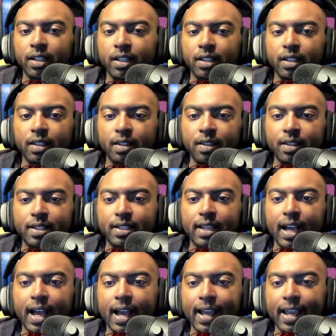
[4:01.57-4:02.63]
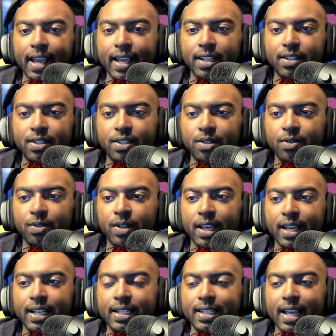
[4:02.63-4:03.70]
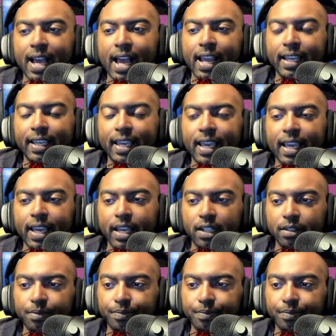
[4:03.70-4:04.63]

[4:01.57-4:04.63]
this guy as soon as I can.